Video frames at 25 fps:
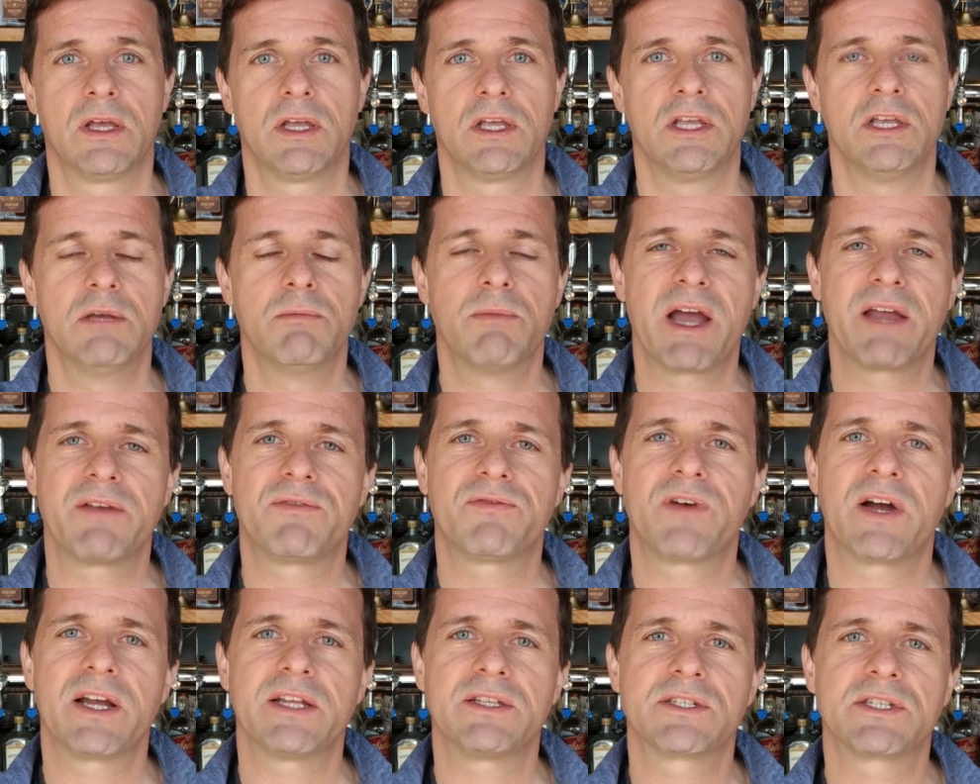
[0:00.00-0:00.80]
You might
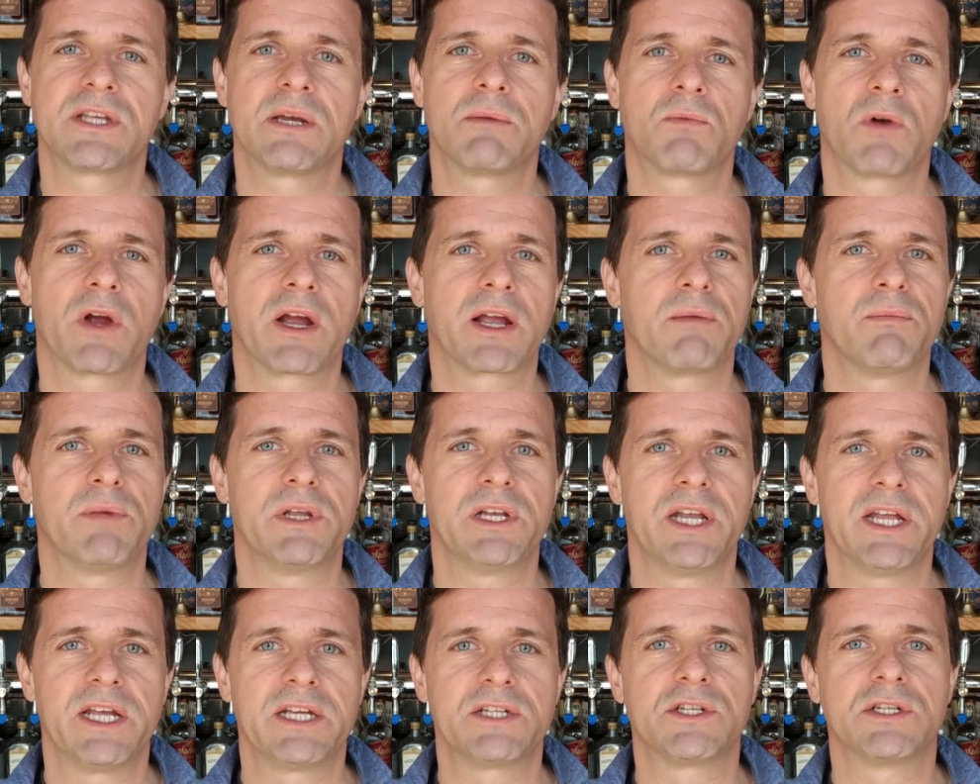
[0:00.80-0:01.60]
find some
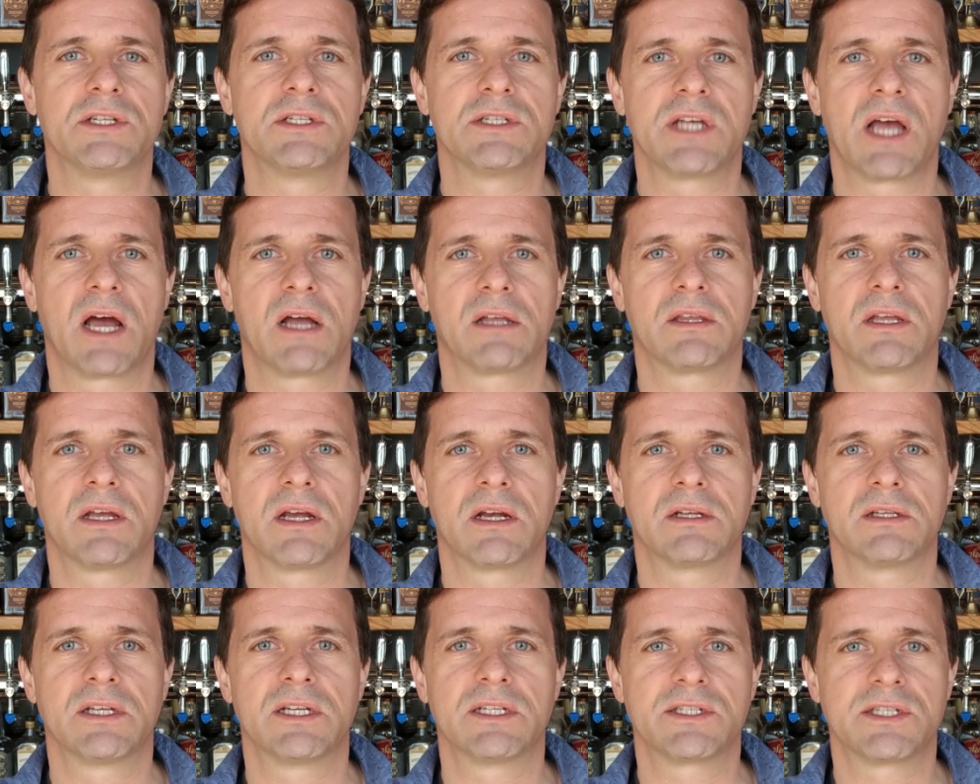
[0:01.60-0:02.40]
recommendations out
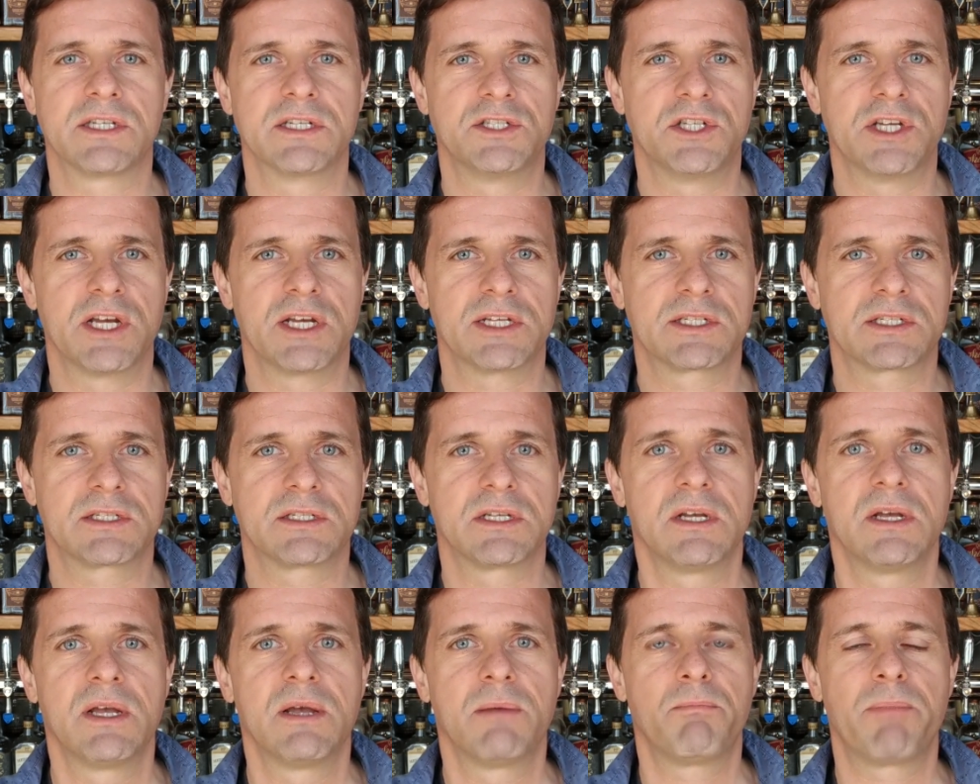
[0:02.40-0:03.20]
there that
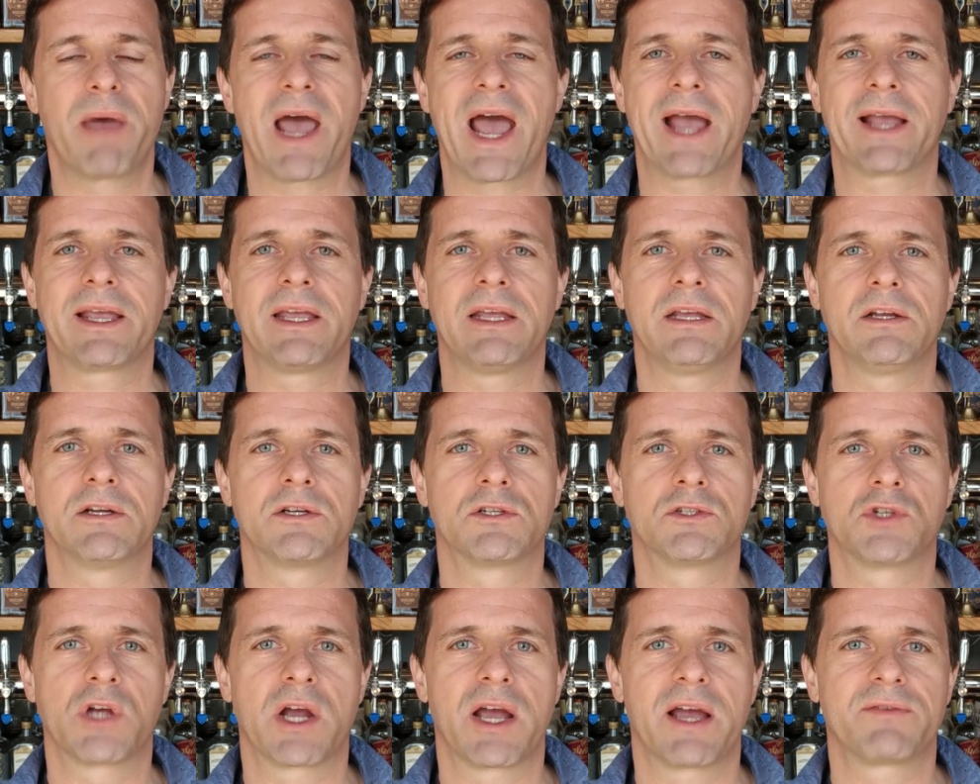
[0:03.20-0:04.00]
suggest packing
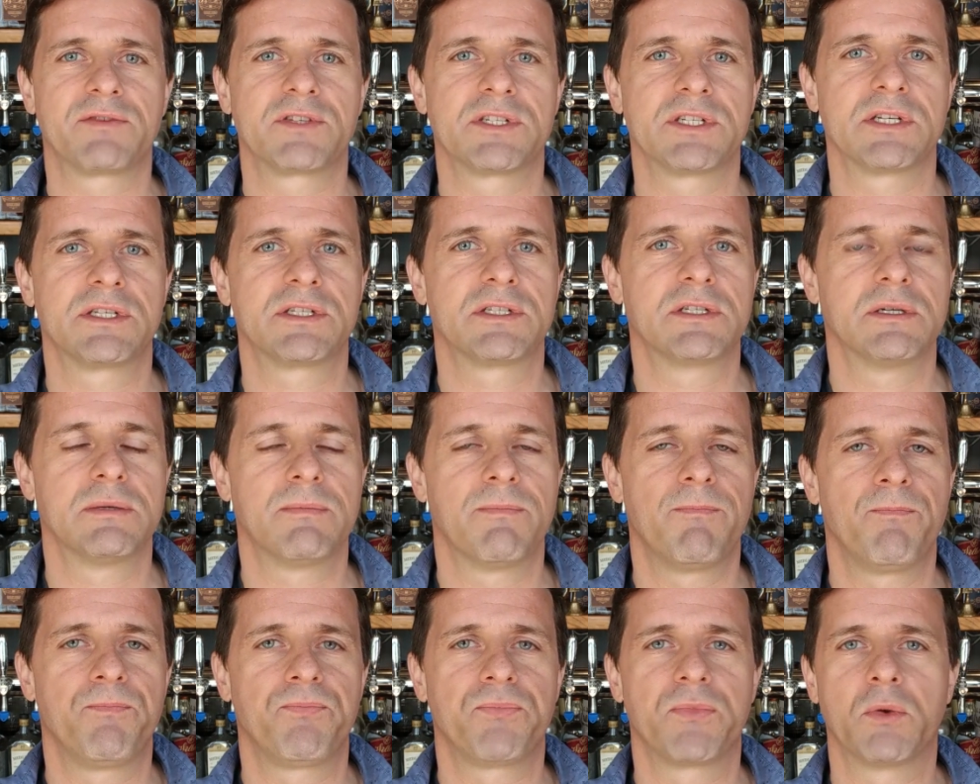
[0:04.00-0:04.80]
your draft
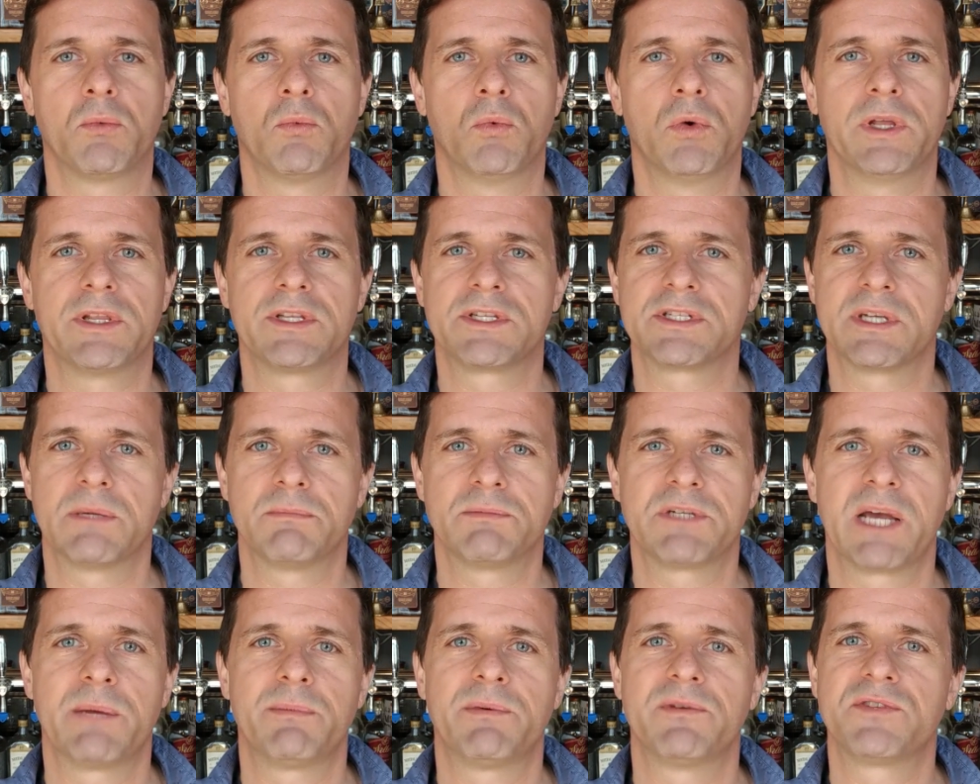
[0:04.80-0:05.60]
system with
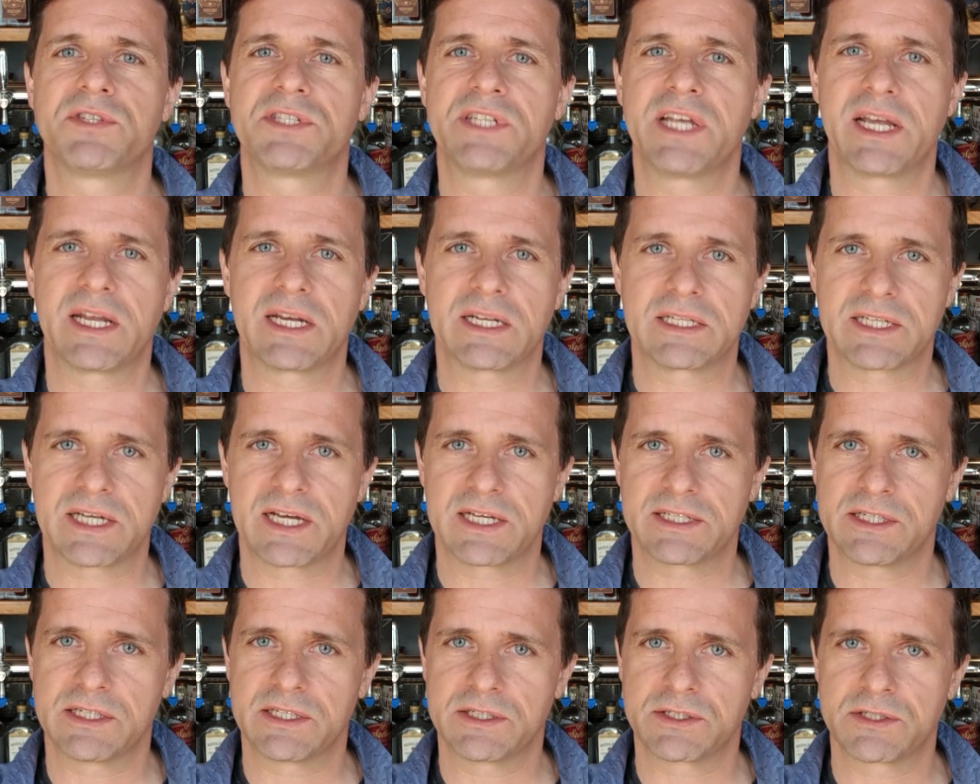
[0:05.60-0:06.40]
some type of
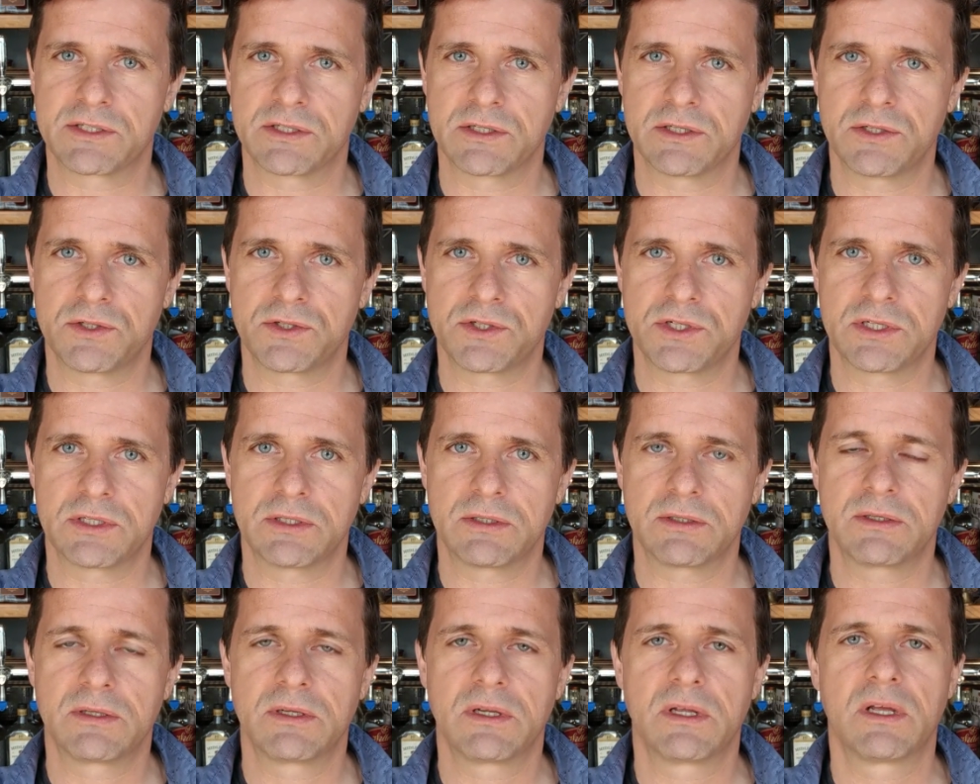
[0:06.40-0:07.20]
sanitizing solution.
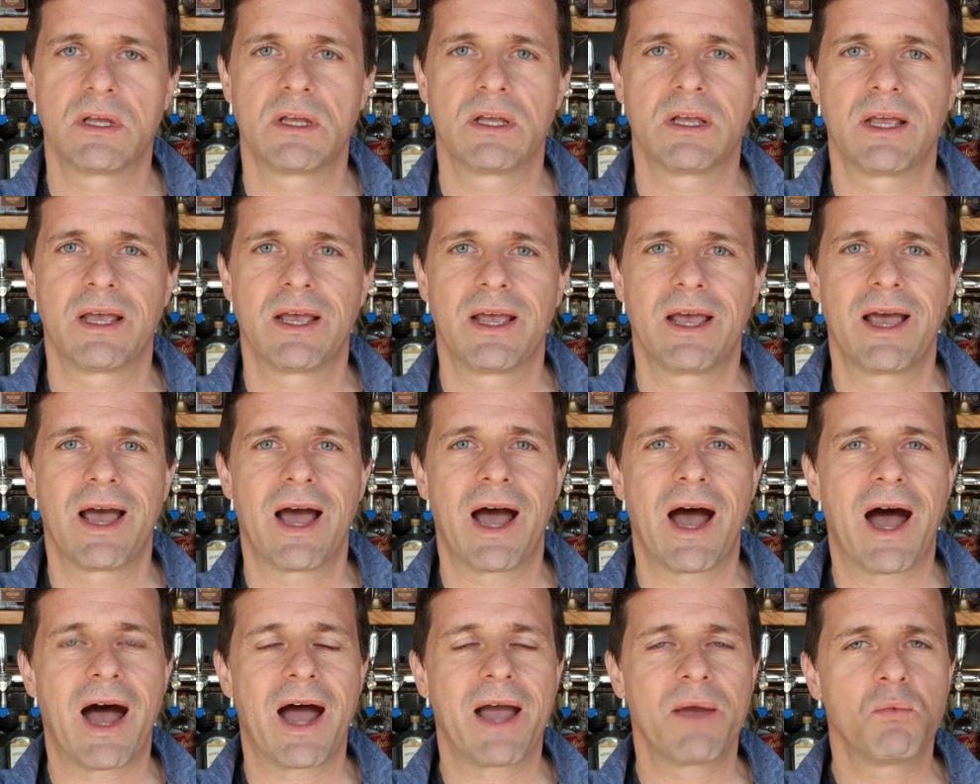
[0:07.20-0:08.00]

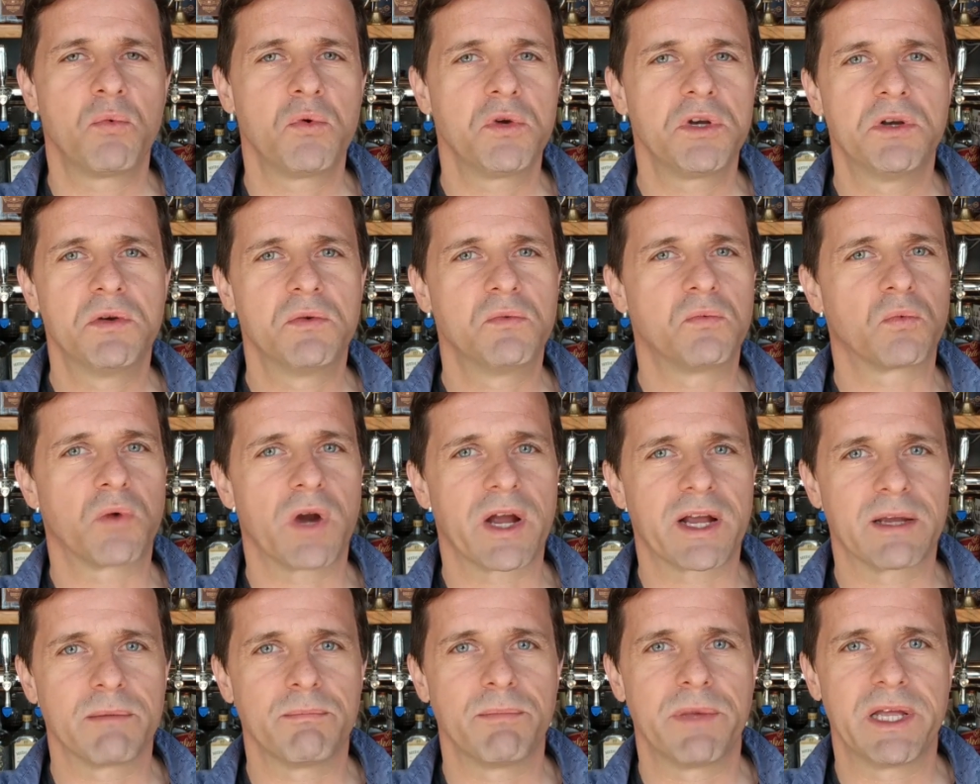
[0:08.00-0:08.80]
I wouldn't
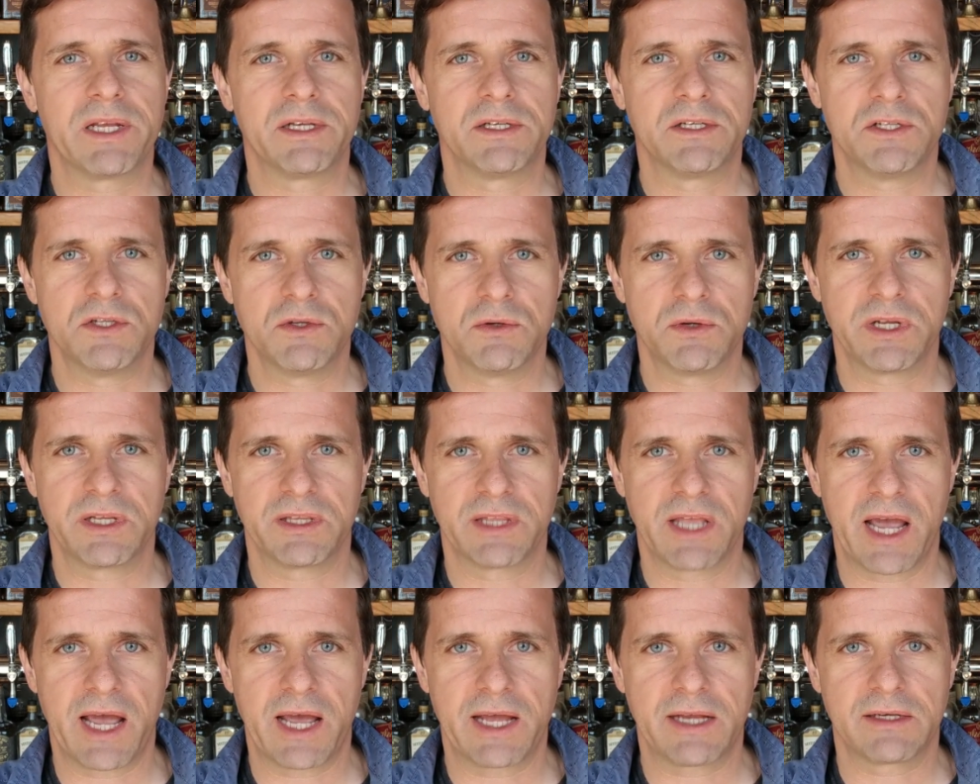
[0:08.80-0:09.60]
recommend
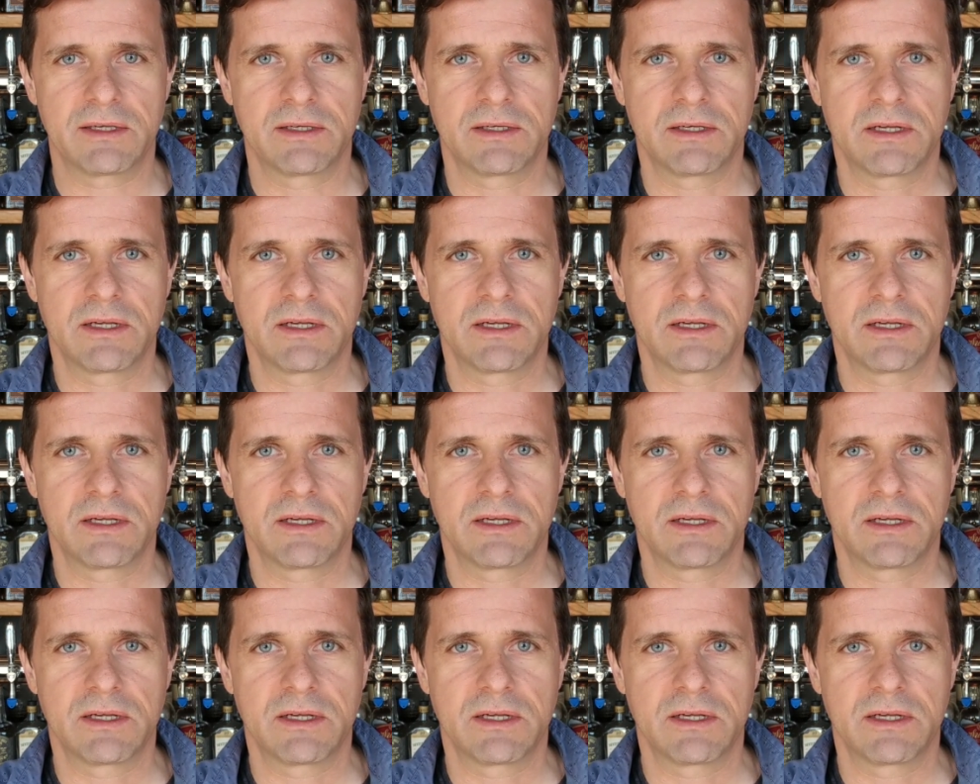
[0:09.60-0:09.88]
doing that.